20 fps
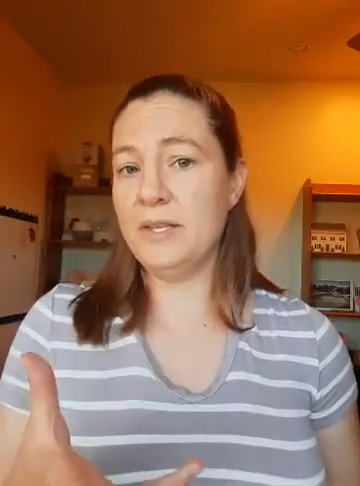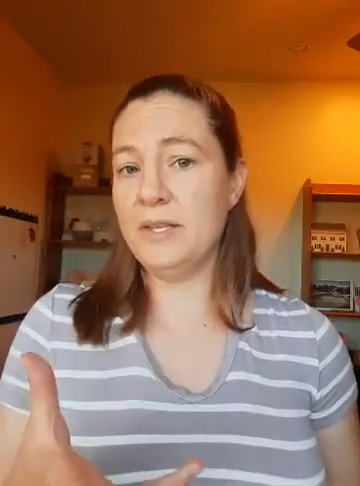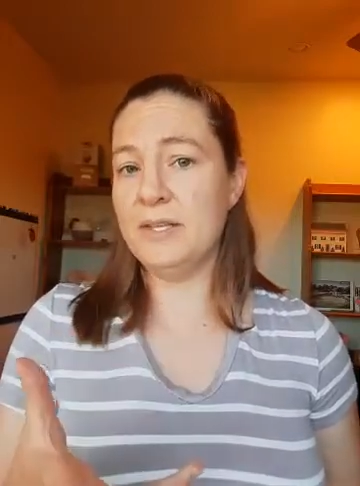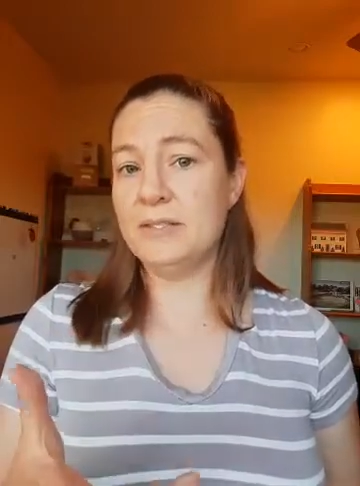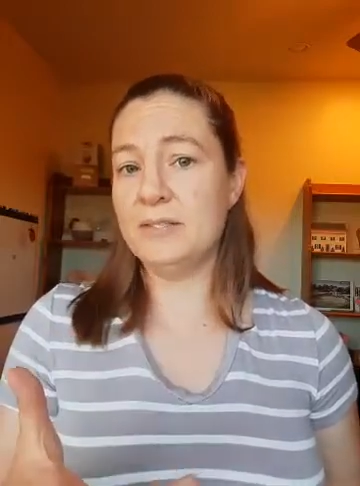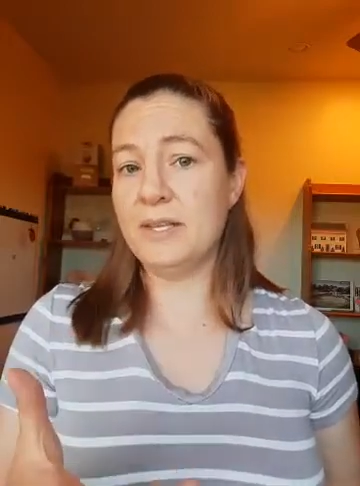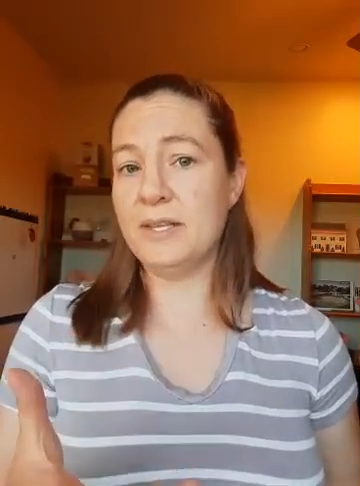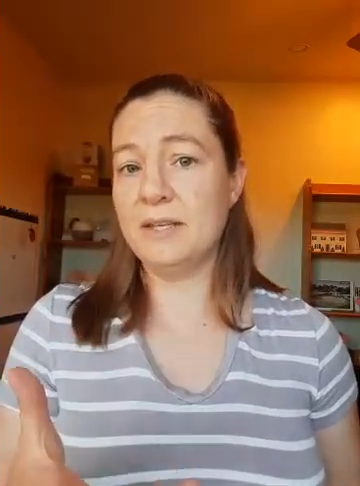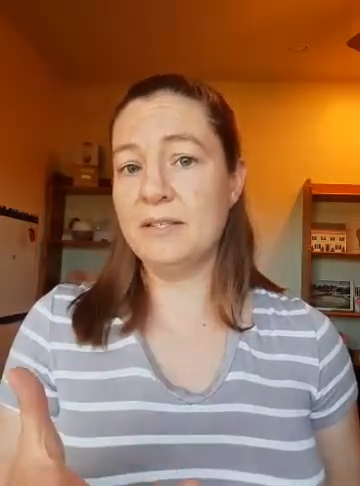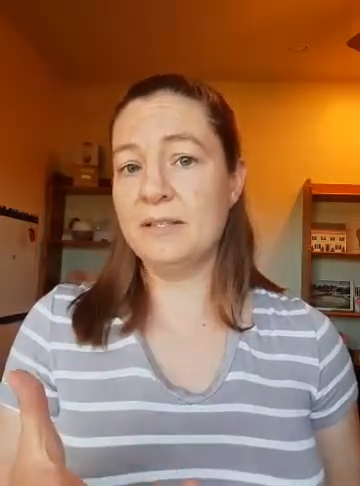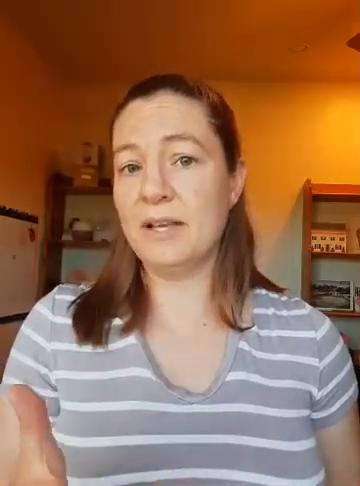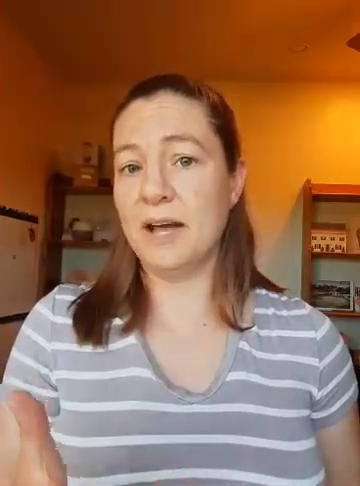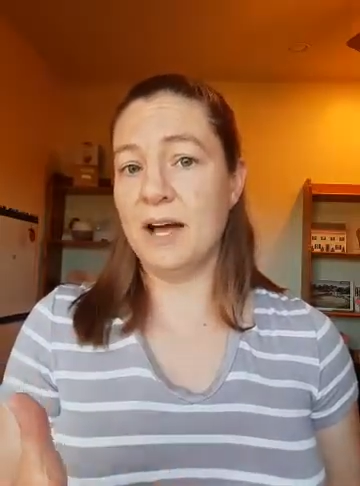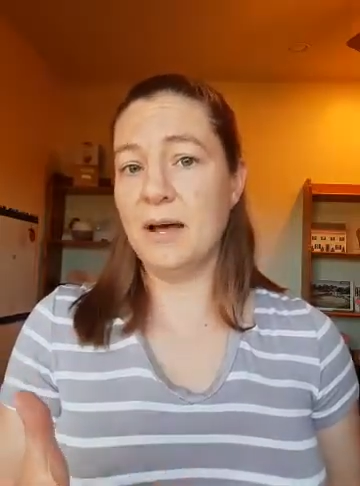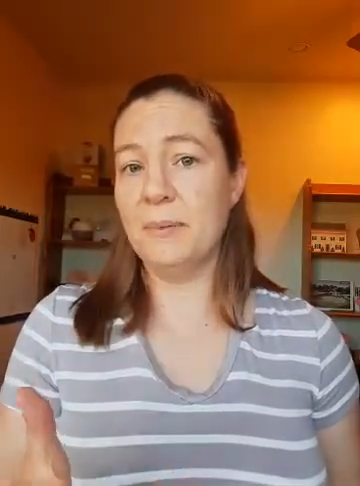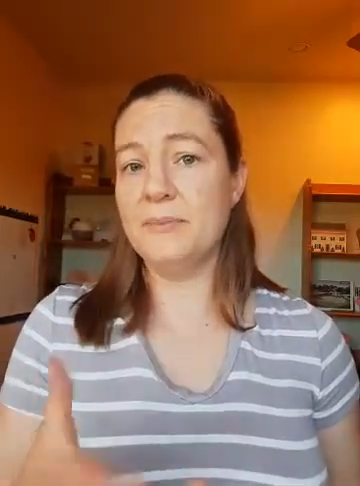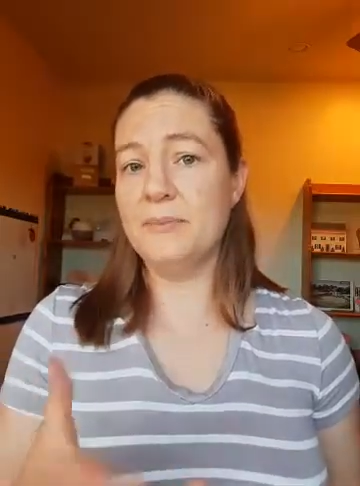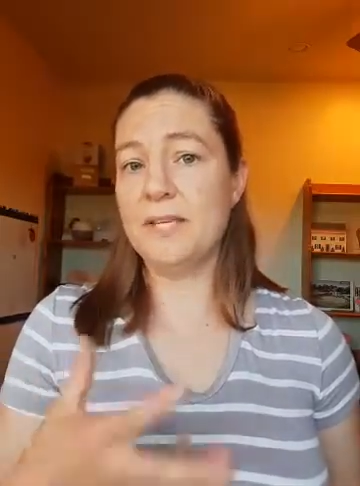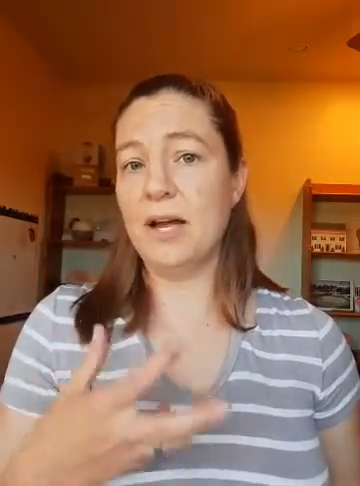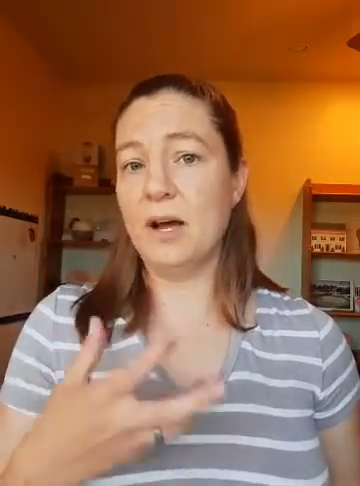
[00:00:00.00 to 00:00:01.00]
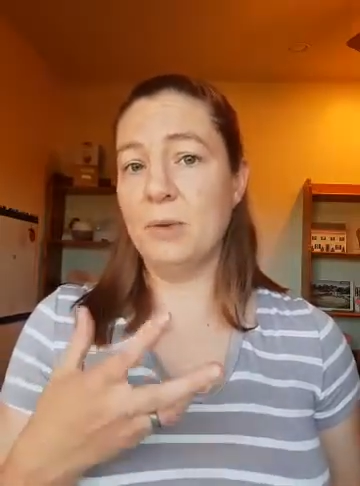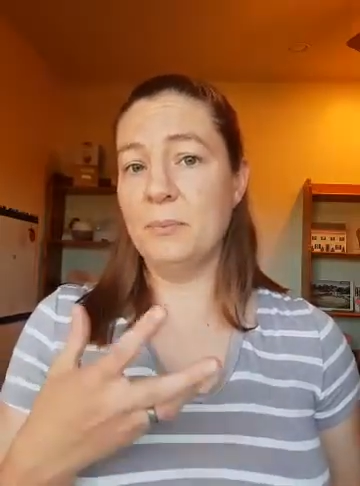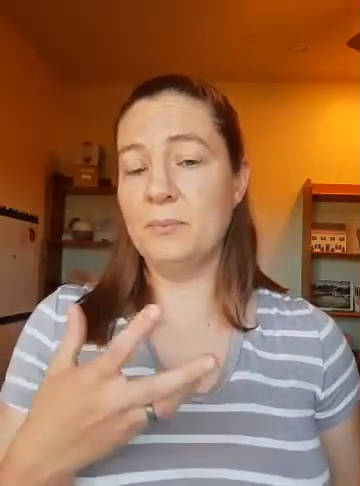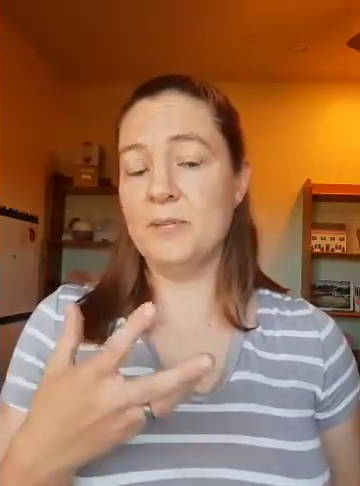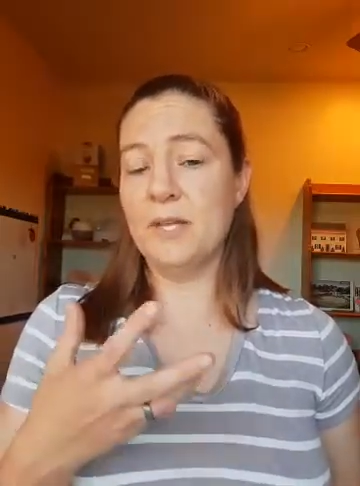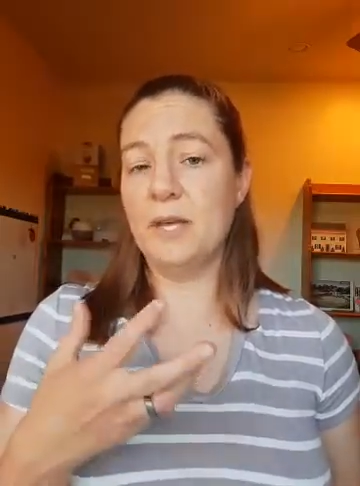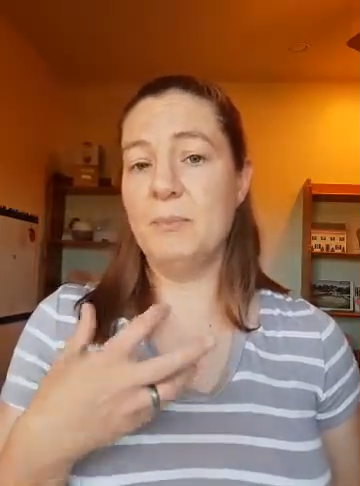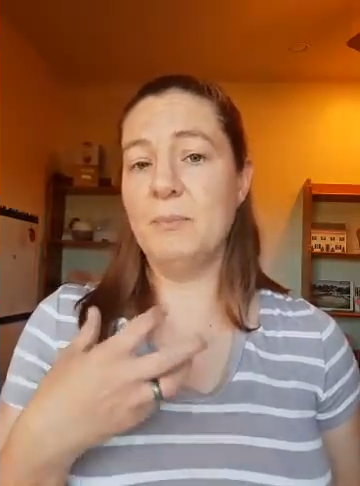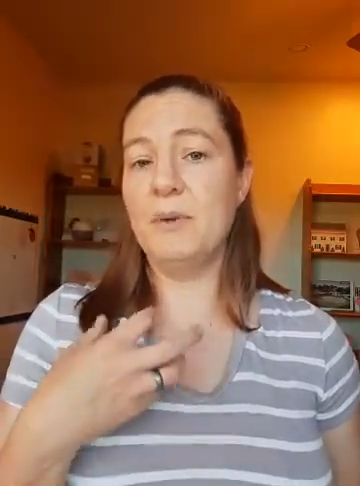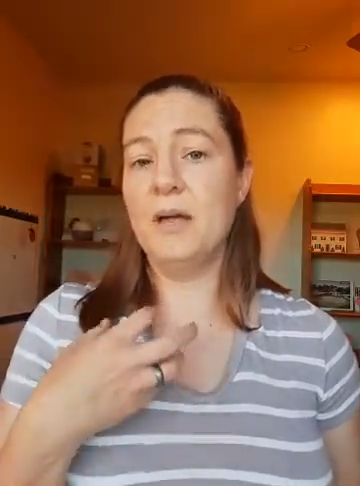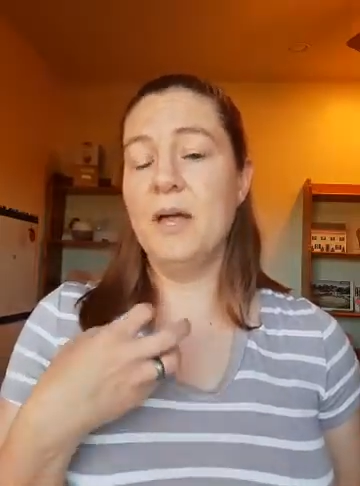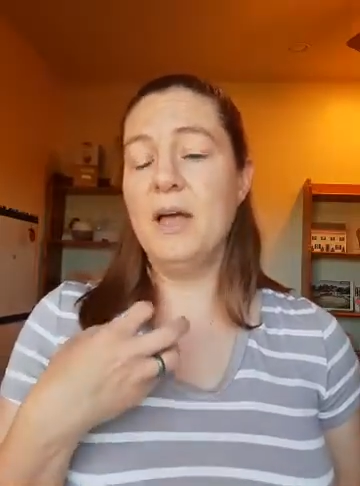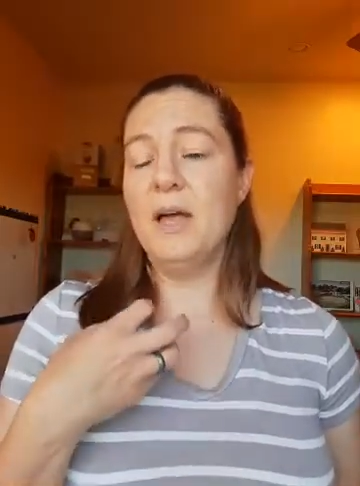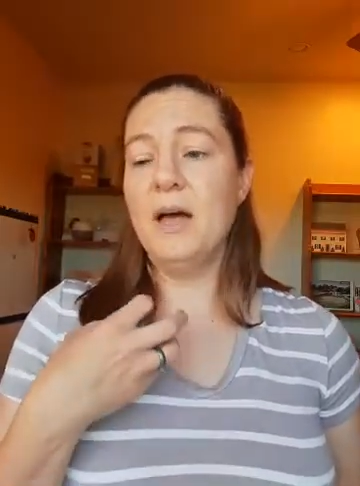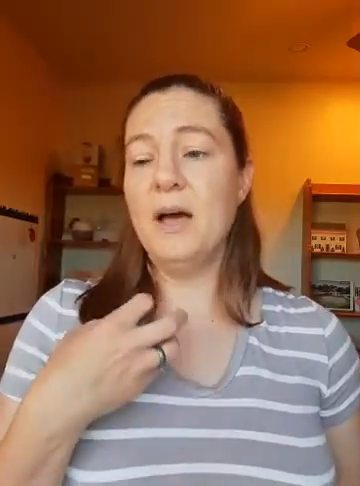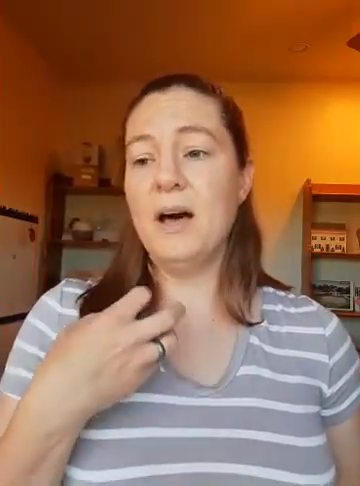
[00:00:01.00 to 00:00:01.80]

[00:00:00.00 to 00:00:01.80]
these things up to help them,